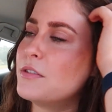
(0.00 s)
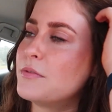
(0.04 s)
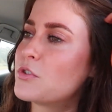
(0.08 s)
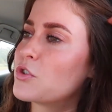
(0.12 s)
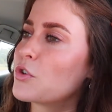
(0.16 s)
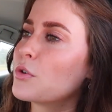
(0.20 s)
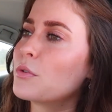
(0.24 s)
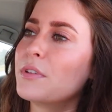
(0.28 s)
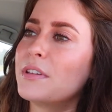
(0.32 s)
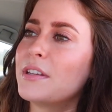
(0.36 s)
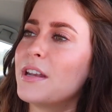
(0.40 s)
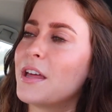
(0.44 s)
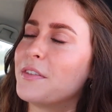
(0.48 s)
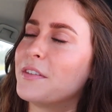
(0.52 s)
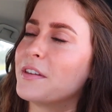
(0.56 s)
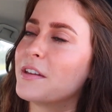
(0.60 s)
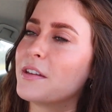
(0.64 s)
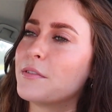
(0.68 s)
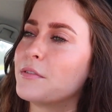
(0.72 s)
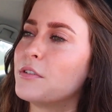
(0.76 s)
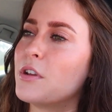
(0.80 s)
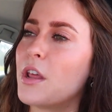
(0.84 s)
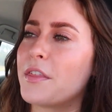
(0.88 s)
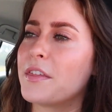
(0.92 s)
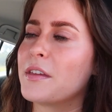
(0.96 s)
Truly
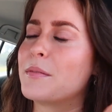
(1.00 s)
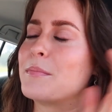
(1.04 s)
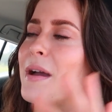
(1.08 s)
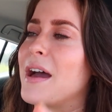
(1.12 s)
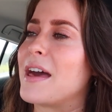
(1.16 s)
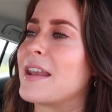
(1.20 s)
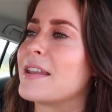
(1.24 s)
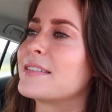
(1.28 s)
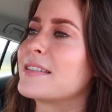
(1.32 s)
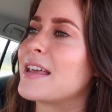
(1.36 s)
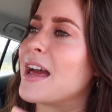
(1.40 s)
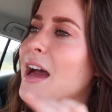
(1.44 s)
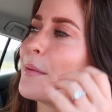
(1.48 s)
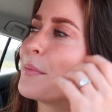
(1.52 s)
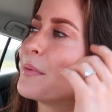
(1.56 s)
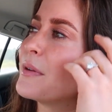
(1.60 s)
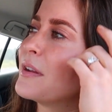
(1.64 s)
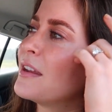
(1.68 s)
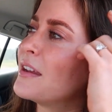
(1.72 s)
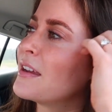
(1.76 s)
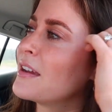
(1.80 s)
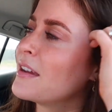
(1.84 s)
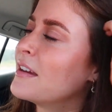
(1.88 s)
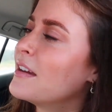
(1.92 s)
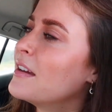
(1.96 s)
nothing bad is
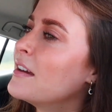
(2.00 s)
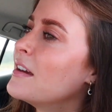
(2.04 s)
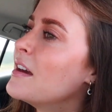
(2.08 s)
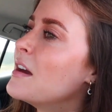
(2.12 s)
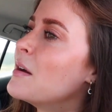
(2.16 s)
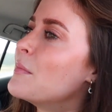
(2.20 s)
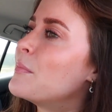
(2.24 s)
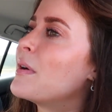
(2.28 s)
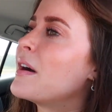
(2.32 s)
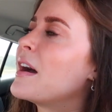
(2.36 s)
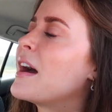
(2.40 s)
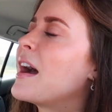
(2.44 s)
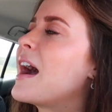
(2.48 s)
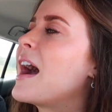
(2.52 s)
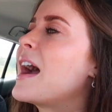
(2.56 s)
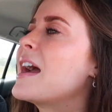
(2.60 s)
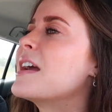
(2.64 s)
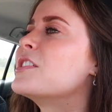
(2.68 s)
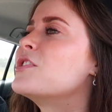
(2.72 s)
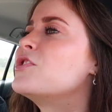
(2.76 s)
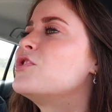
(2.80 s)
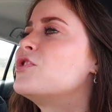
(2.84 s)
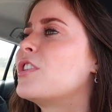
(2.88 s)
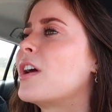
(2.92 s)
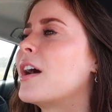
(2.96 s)
happening, but
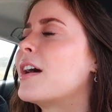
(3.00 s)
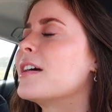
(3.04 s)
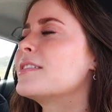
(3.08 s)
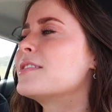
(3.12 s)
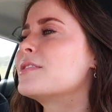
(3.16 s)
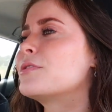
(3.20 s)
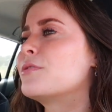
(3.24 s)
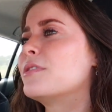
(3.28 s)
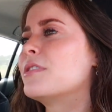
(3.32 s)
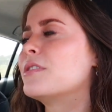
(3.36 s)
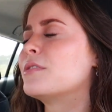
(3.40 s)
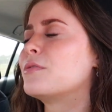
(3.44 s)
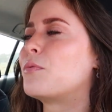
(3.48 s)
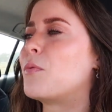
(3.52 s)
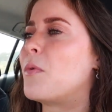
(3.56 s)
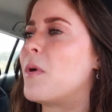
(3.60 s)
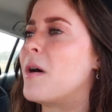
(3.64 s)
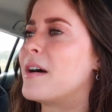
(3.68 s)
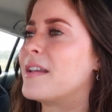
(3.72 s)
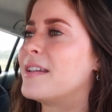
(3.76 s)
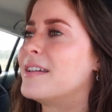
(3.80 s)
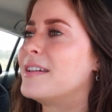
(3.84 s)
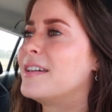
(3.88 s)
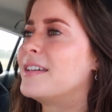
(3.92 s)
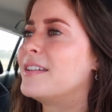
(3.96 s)
I just sort of
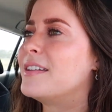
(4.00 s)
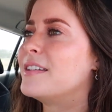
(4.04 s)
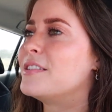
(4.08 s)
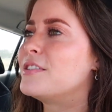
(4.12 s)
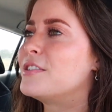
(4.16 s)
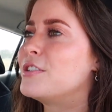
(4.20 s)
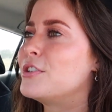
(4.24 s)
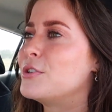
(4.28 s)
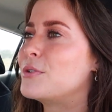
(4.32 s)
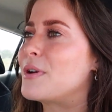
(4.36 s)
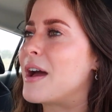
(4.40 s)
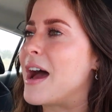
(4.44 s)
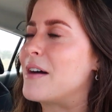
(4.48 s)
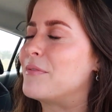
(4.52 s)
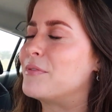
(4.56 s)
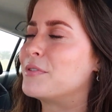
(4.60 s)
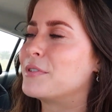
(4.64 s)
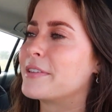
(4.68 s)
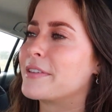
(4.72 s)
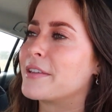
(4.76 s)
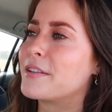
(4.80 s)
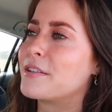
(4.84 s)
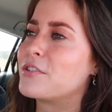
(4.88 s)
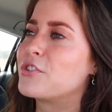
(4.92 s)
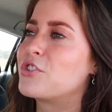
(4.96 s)
wanted to have a
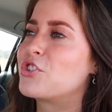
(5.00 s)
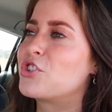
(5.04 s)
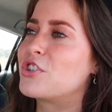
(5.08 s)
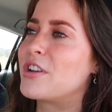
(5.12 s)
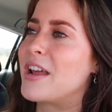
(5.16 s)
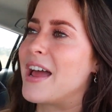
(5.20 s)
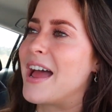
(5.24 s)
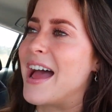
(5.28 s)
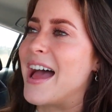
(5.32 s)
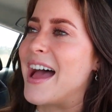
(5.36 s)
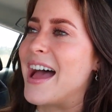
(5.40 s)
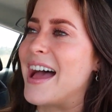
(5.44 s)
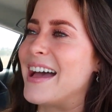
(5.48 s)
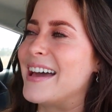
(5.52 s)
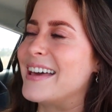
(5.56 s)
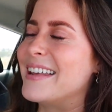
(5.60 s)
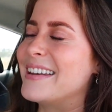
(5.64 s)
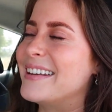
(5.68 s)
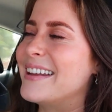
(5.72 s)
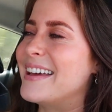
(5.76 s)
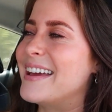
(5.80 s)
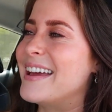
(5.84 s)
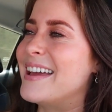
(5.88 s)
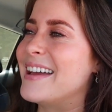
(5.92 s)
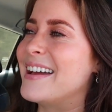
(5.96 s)
little chat
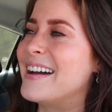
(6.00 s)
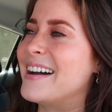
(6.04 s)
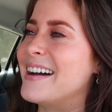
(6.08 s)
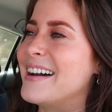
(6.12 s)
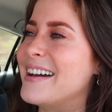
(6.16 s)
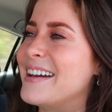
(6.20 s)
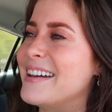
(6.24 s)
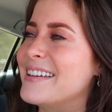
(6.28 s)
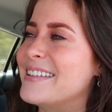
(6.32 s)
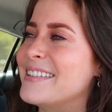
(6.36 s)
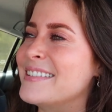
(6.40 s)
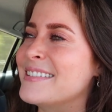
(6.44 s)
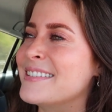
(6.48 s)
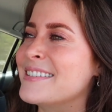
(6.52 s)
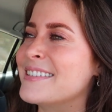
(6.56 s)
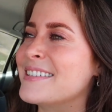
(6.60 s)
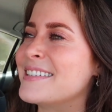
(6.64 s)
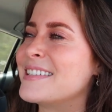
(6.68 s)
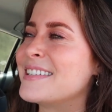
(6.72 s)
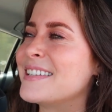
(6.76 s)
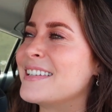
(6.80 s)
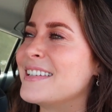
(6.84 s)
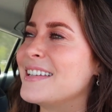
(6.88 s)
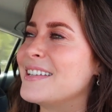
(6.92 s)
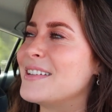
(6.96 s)
and,
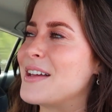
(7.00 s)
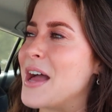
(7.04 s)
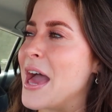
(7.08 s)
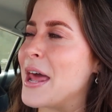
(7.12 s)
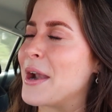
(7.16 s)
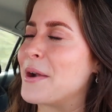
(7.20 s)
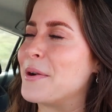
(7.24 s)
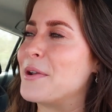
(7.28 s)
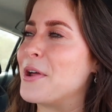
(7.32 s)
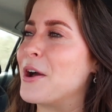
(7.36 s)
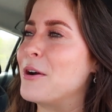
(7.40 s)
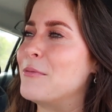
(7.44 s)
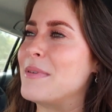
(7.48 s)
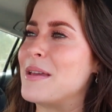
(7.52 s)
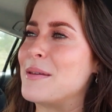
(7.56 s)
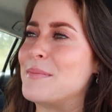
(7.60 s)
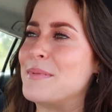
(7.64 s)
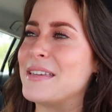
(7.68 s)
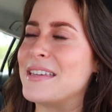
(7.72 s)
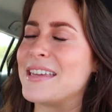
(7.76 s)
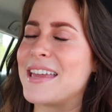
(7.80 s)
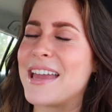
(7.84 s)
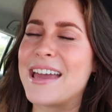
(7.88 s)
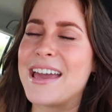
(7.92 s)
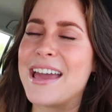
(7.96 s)
I don't know,
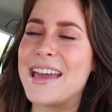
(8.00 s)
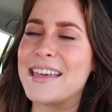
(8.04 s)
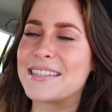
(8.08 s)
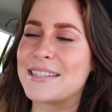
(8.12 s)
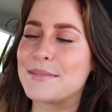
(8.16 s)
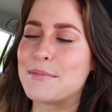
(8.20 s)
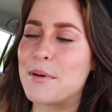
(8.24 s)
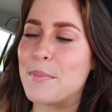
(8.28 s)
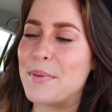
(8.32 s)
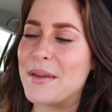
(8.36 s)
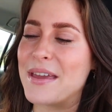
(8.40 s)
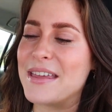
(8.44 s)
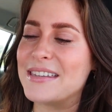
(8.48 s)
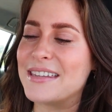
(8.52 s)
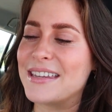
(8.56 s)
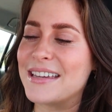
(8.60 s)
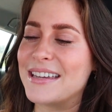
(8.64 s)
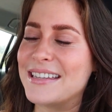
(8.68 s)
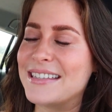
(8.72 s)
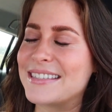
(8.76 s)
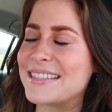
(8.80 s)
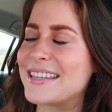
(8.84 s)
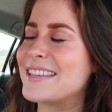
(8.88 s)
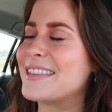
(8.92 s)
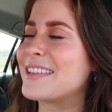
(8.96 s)
maybe get some
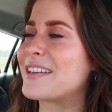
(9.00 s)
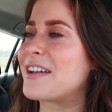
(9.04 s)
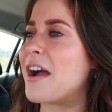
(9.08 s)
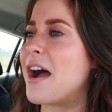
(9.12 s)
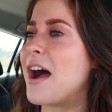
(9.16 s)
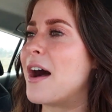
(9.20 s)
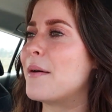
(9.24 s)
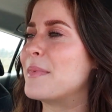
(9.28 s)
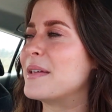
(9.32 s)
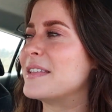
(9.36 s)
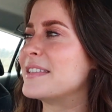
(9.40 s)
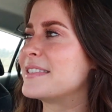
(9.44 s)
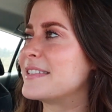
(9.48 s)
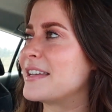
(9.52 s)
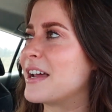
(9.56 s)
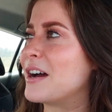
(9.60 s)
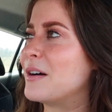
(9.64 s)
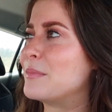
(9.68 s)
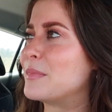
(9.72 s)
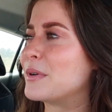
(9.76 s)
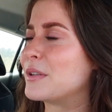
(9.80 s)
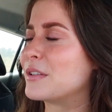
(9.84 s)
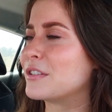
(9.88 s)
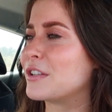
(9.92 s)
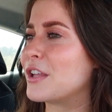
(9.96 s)
opinions in the comments
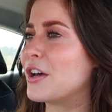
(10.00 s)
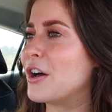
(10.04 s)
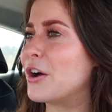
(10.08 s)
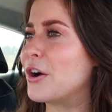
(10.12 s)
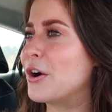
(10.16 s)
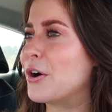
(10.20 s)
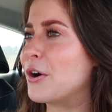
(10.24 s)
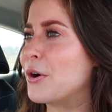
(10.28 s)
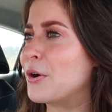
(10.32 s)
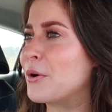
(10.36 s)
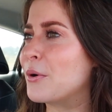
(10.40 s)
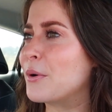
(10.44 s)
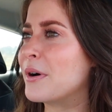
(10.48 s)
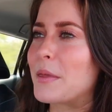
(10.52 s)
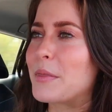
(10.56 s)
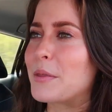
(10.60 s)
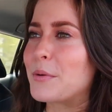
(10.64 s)
down below.